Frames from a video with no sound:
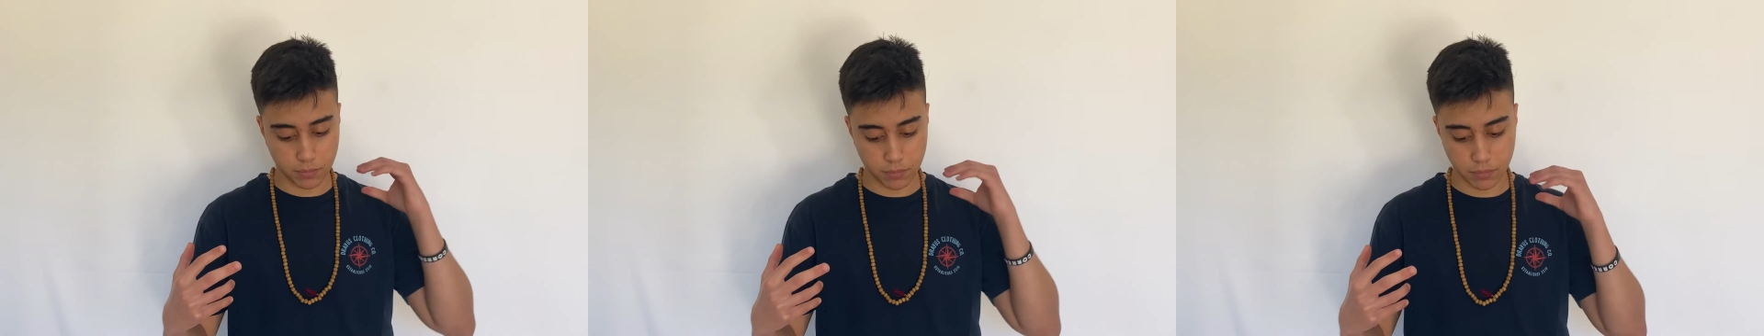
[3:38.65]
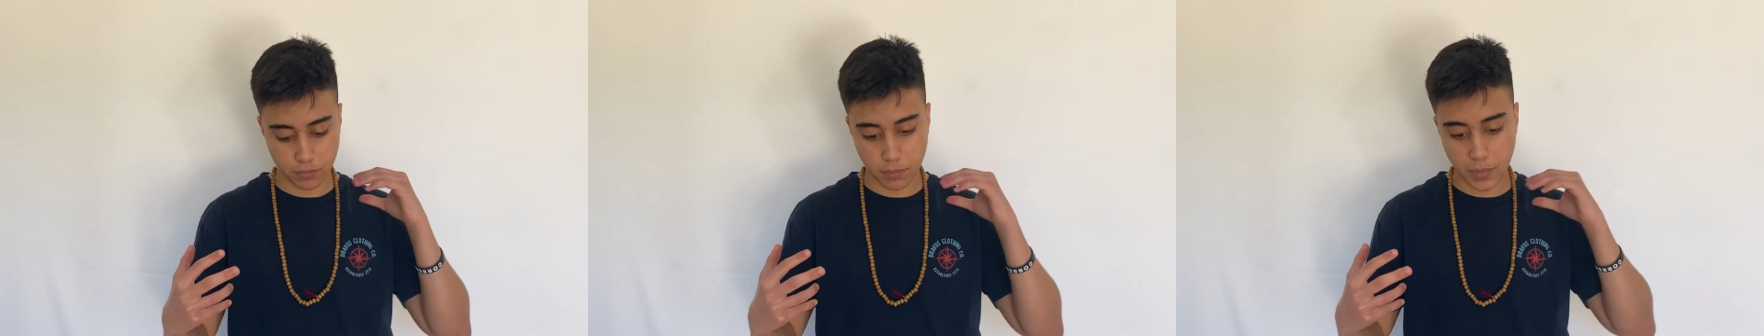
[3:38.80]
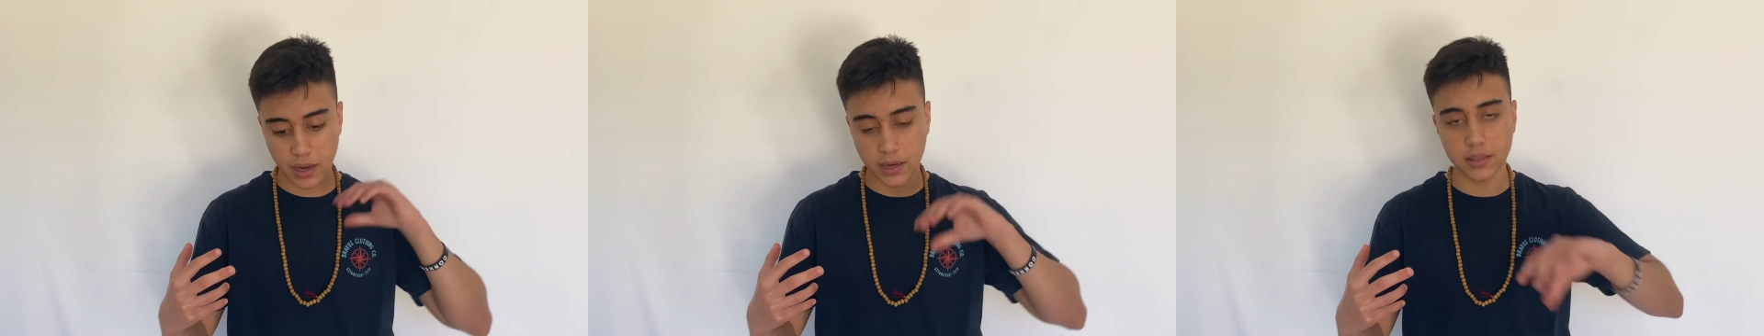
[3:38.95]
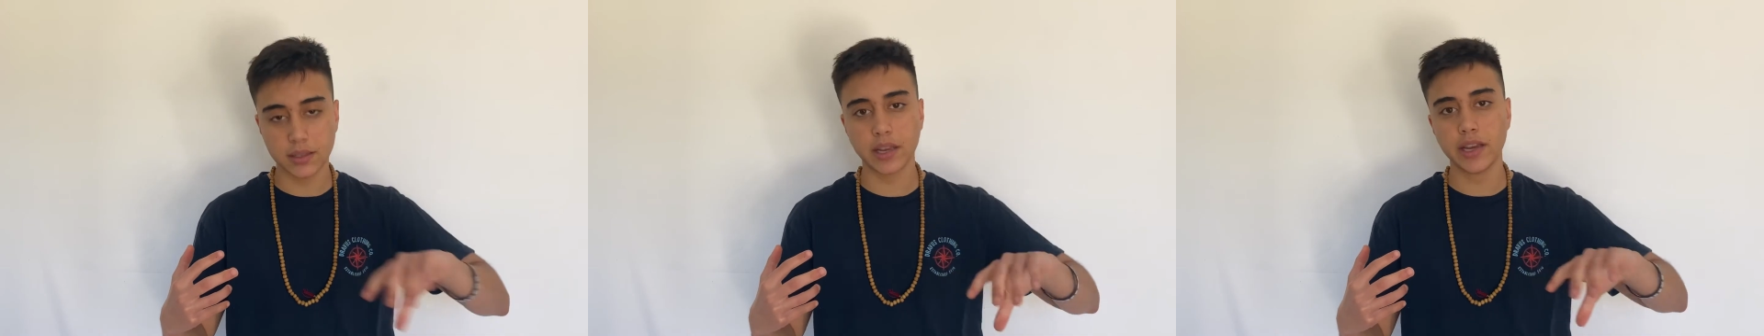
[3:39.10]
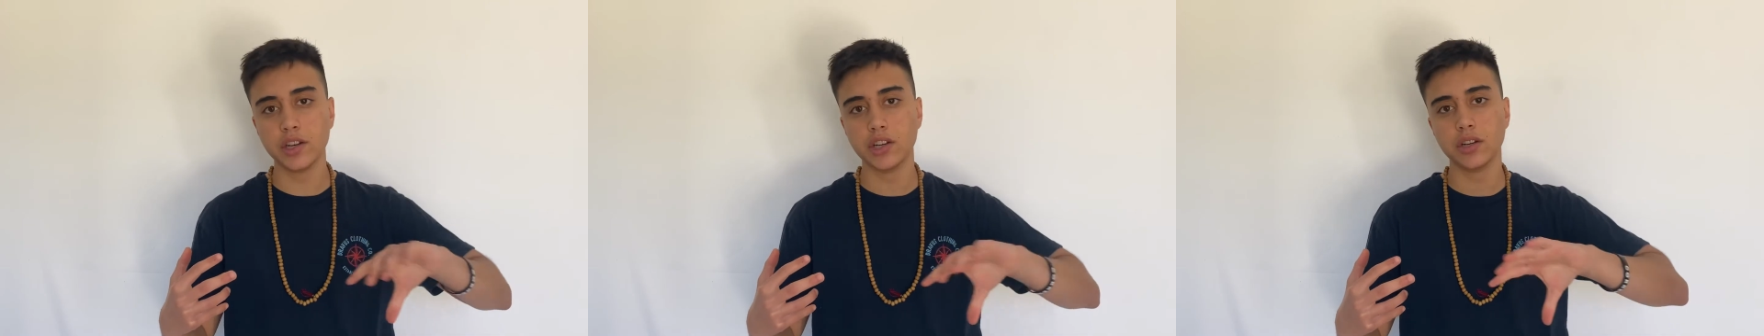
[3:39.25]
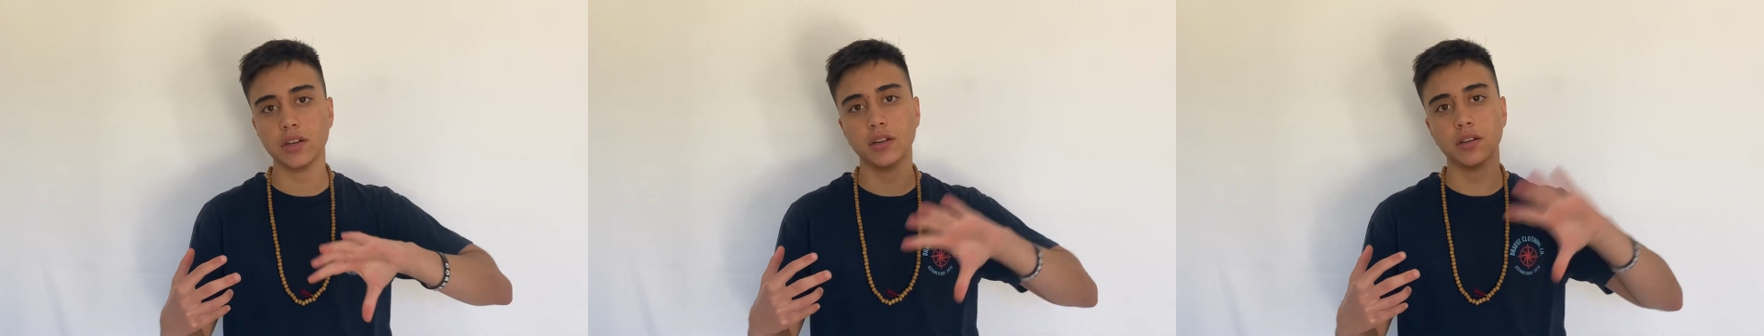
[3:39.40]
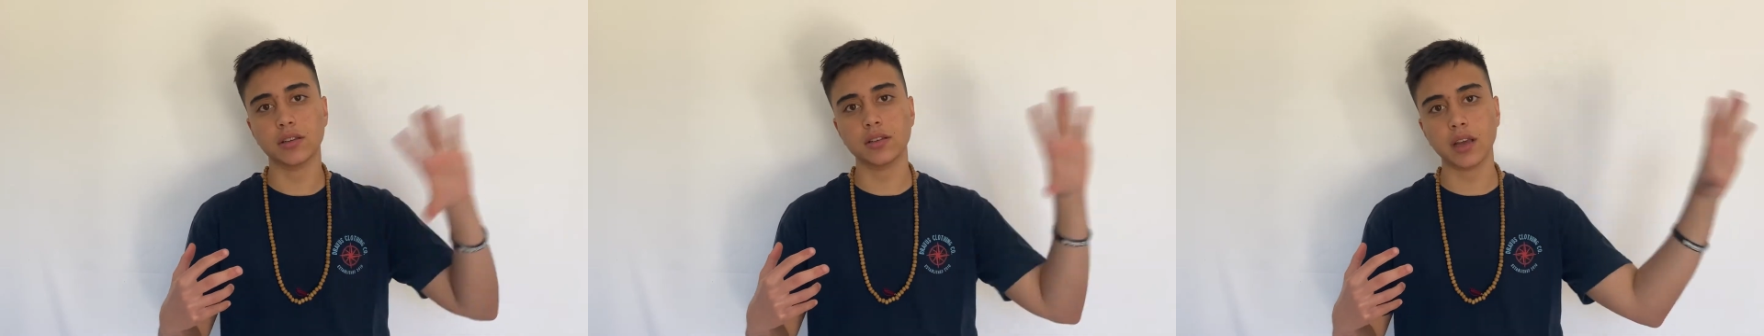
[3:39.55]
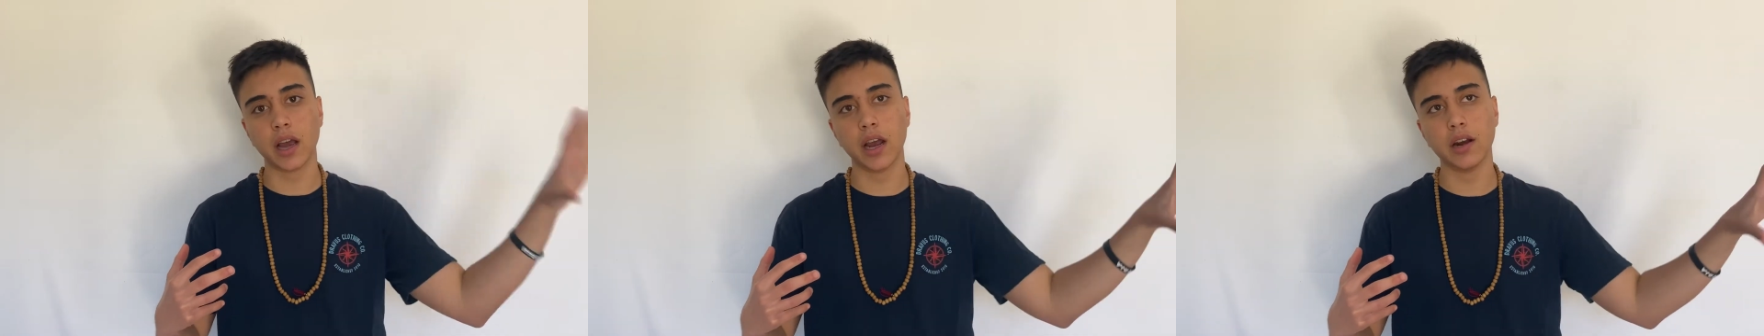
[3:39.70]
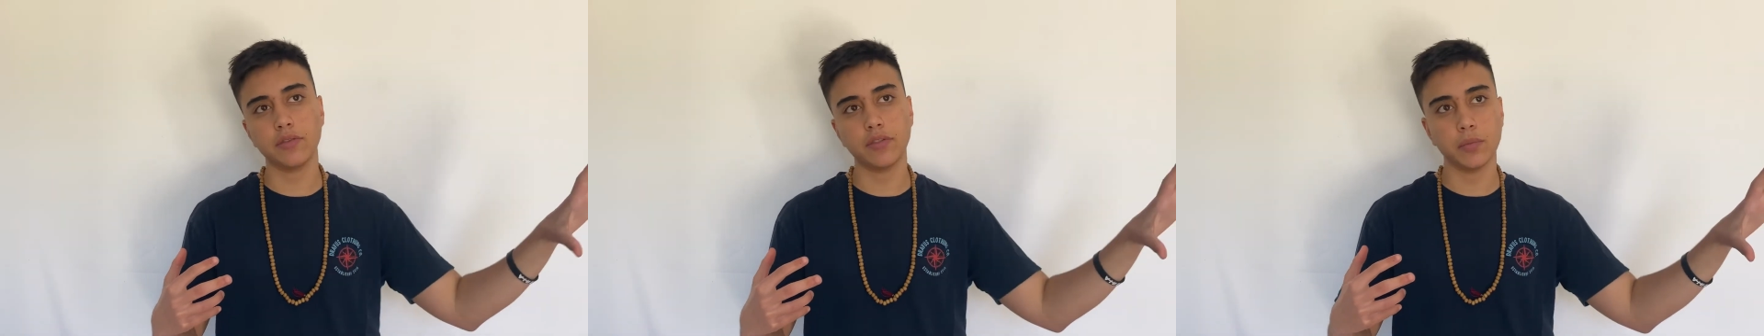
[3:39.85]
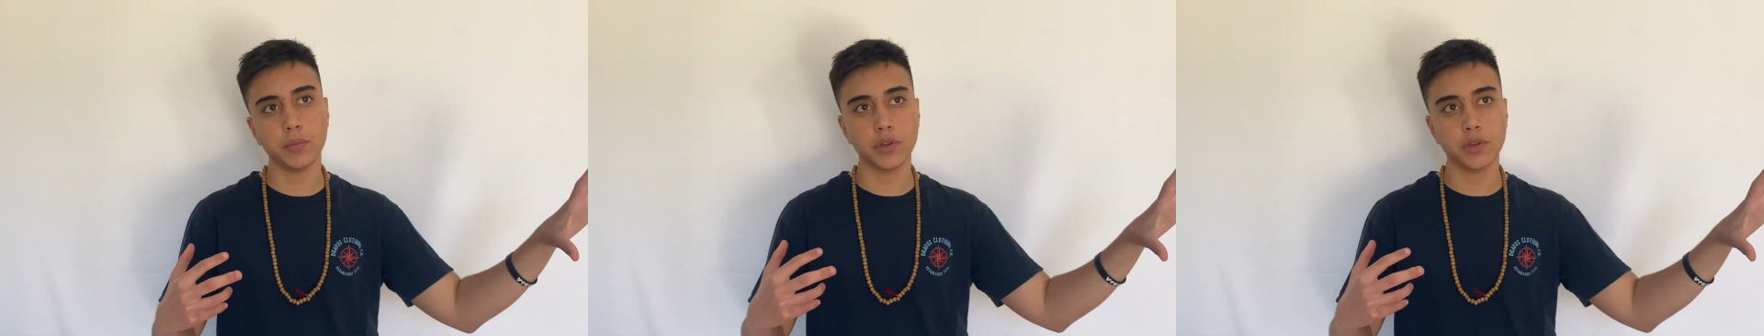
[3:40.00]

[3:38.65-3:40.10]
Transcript: meditation, aside from